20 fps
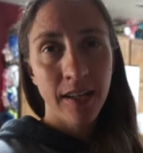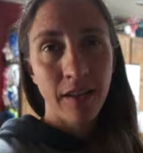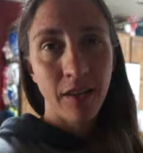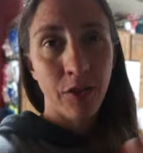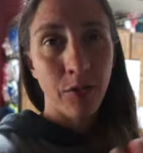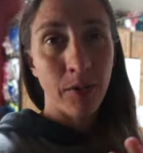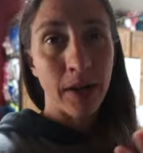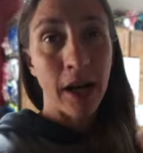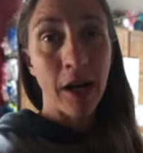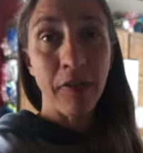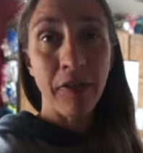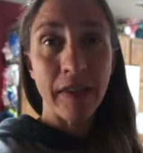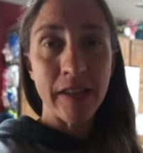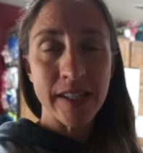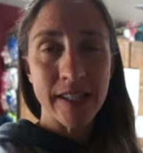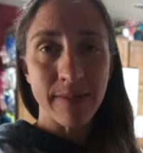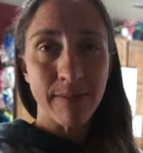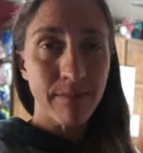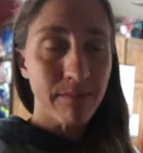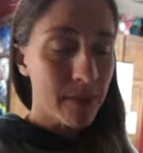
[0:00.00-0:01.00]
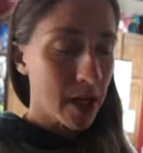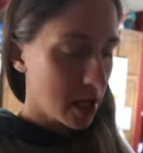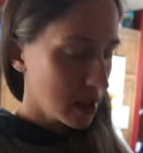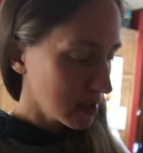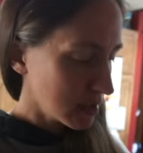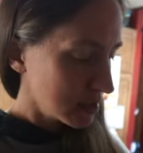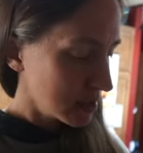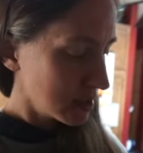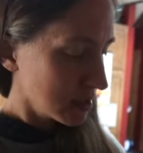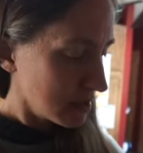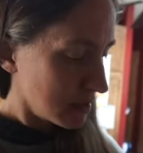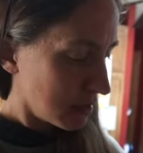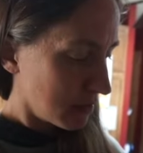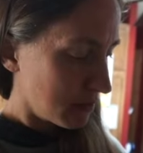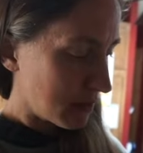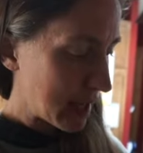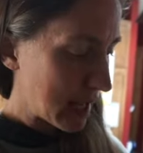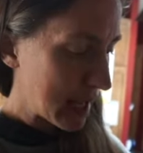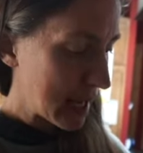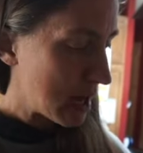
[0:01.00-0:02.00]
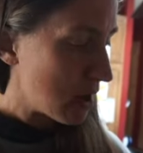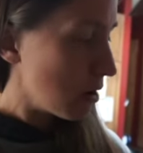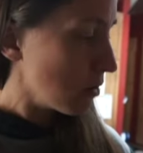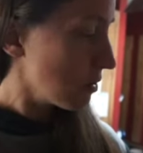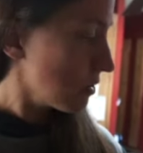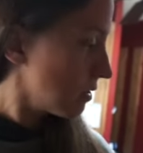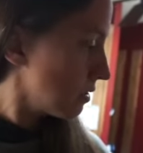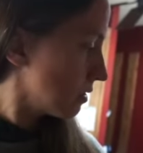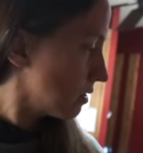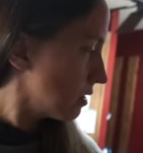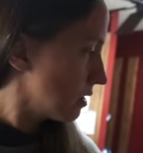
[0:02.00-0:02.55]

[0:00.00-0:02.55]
throughout this month of how